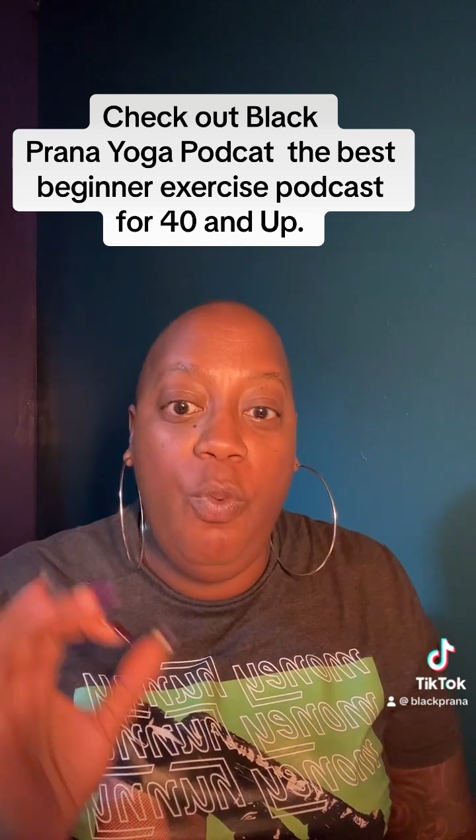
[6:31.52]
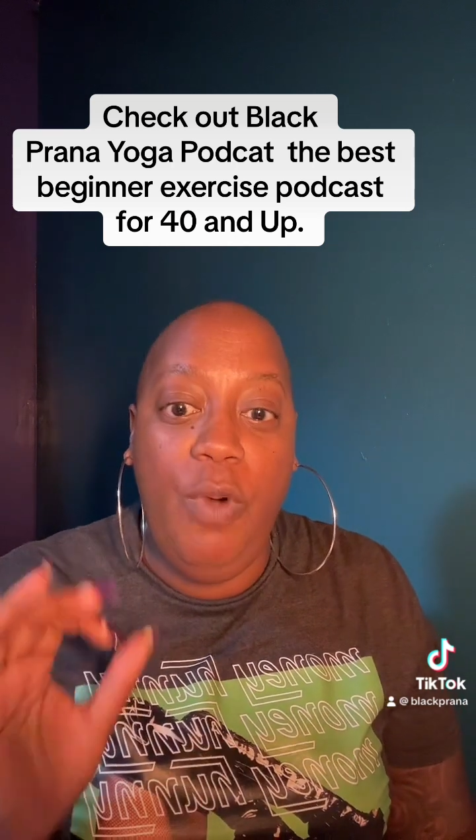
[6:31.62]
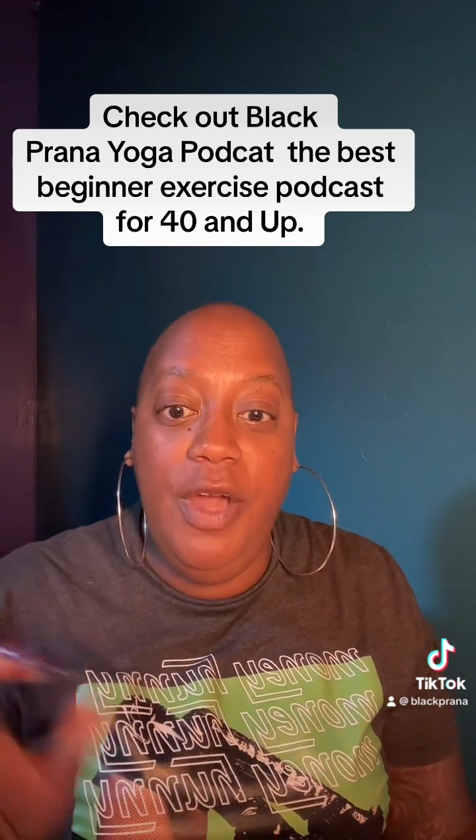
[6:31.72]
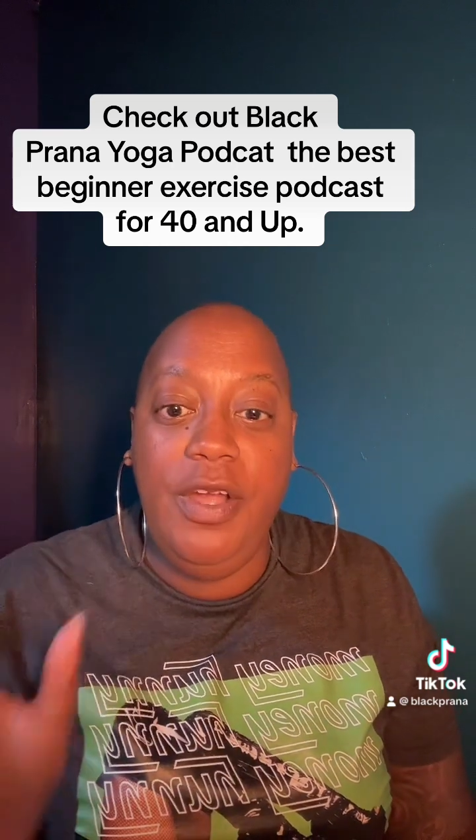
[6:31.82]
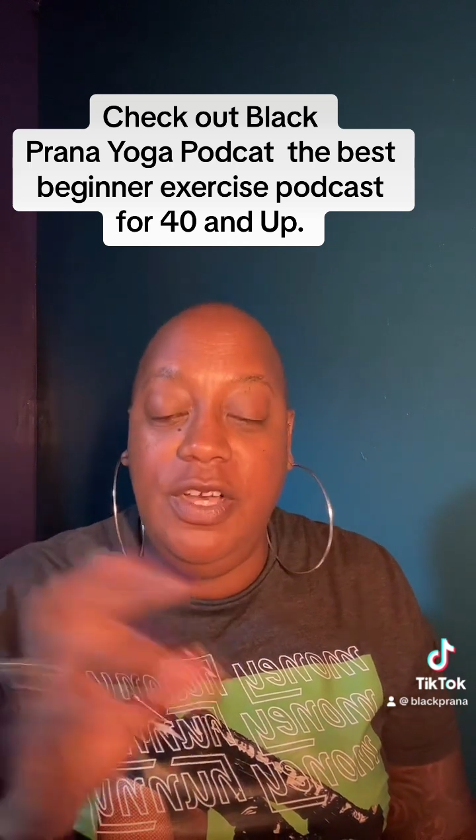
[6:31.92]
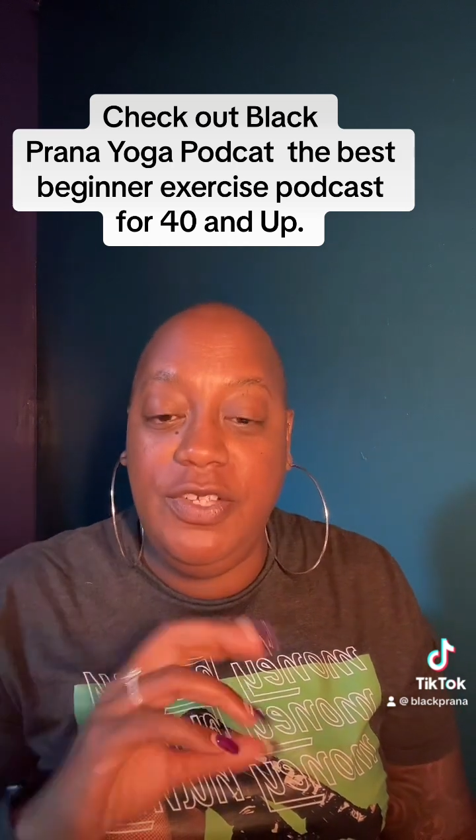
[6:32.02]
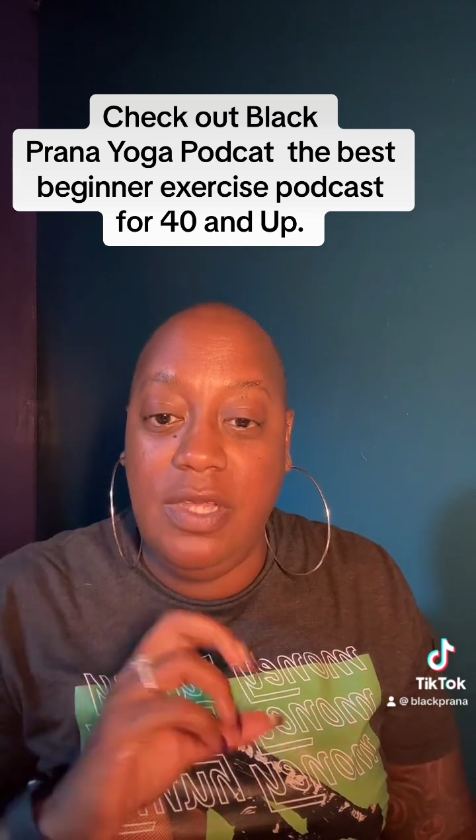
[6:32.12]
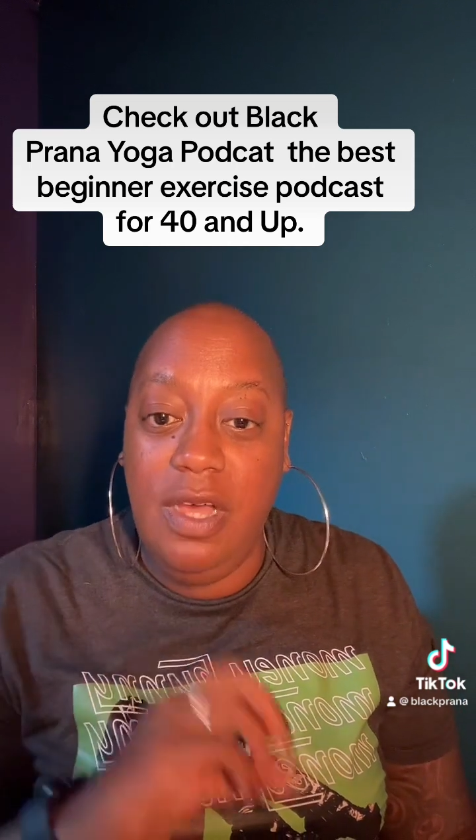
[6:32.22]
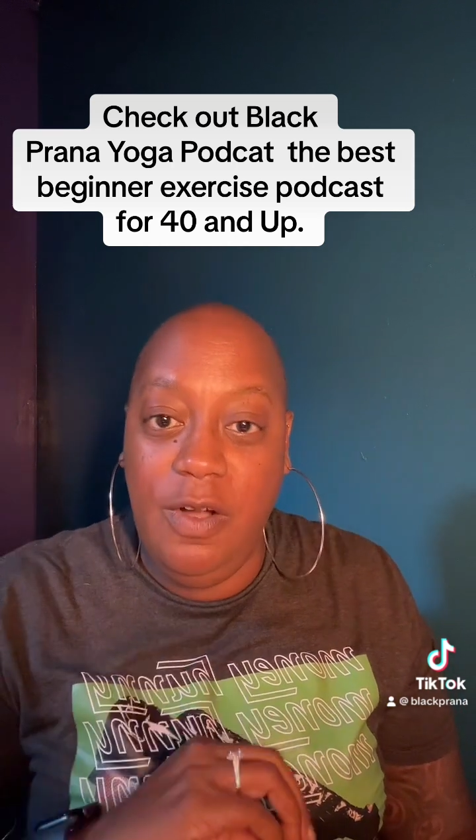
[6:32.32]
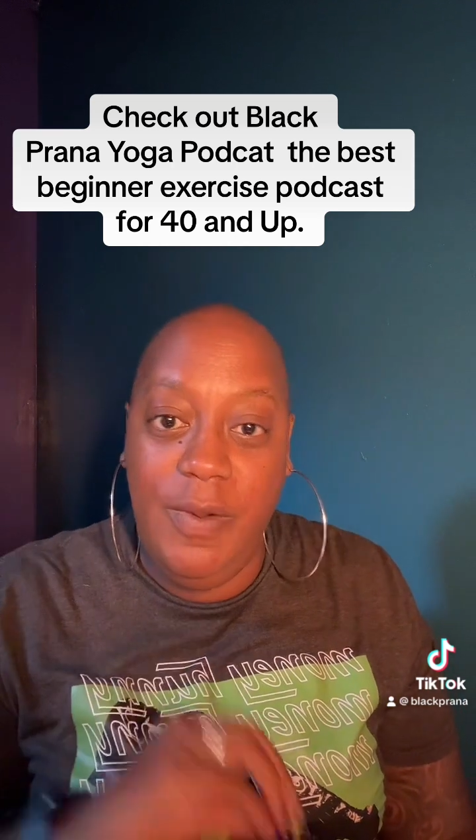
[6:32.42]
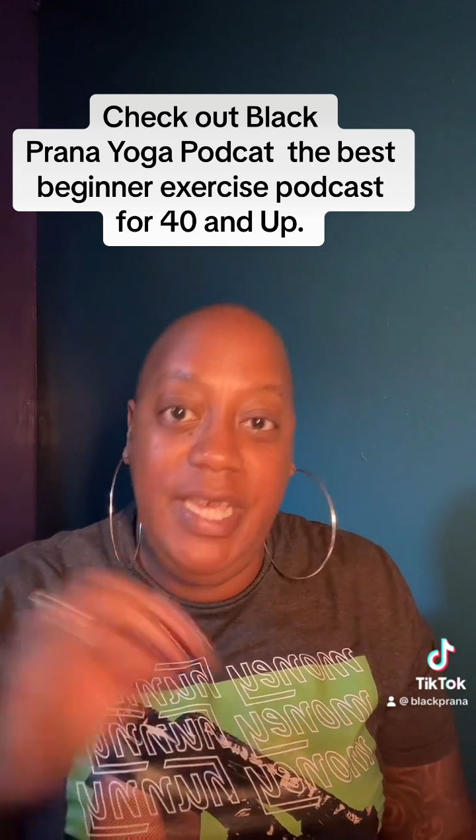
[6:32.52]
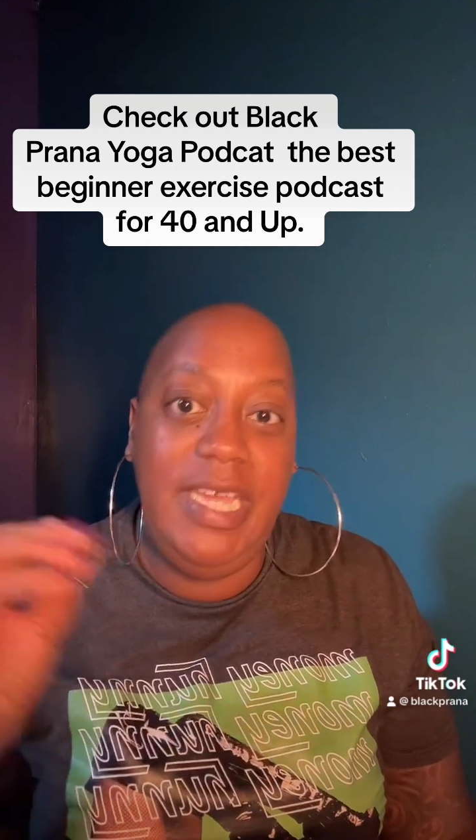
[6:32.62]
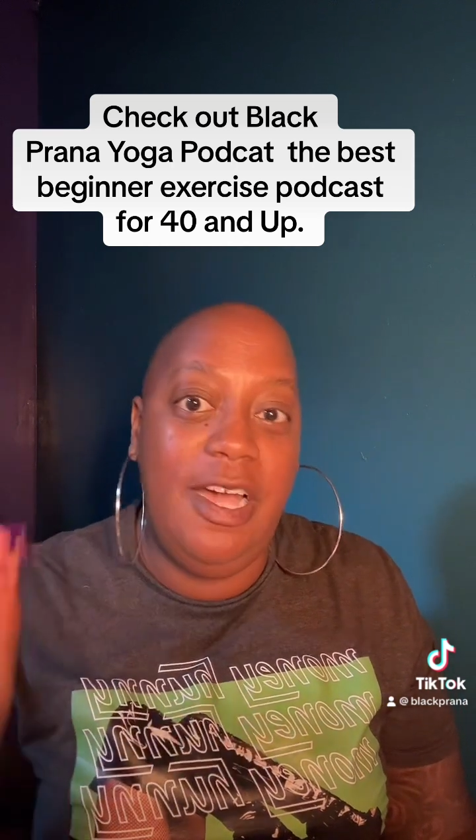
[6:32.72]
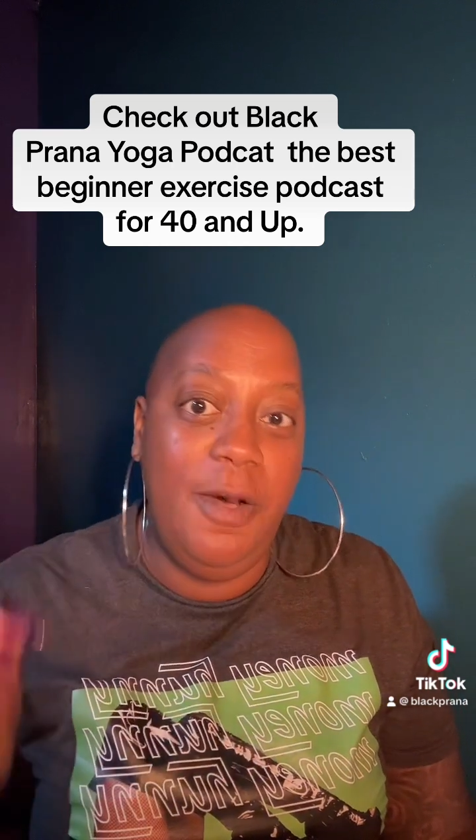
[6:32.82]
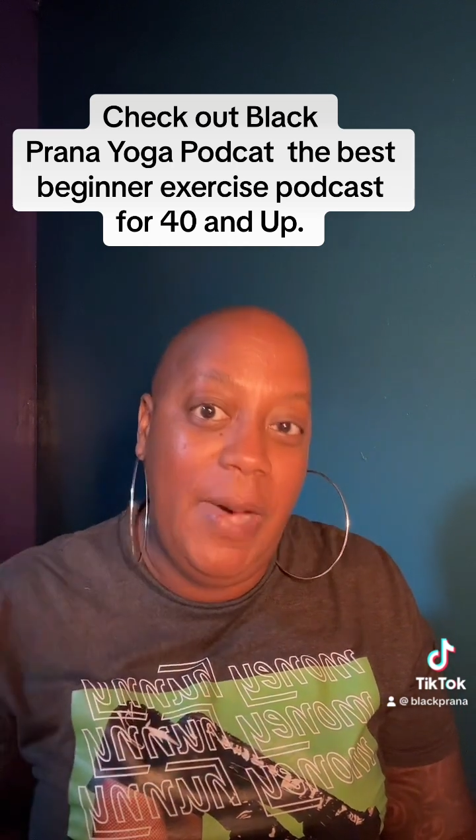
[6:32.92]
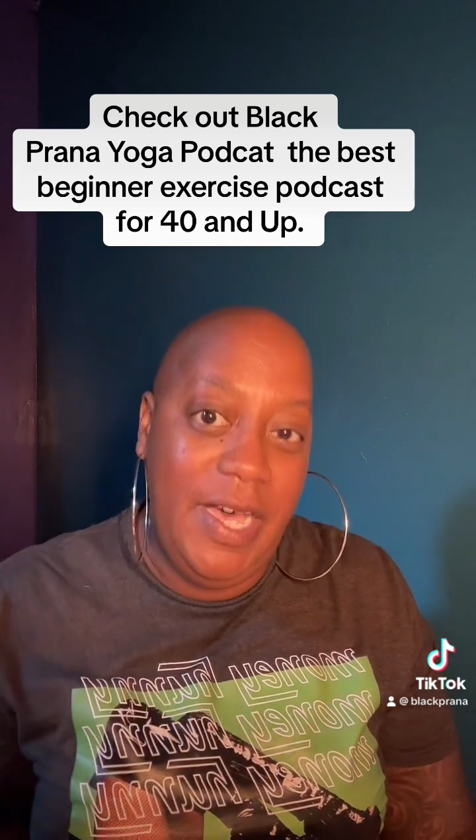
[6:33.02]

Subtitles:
Water goes a long way. It helps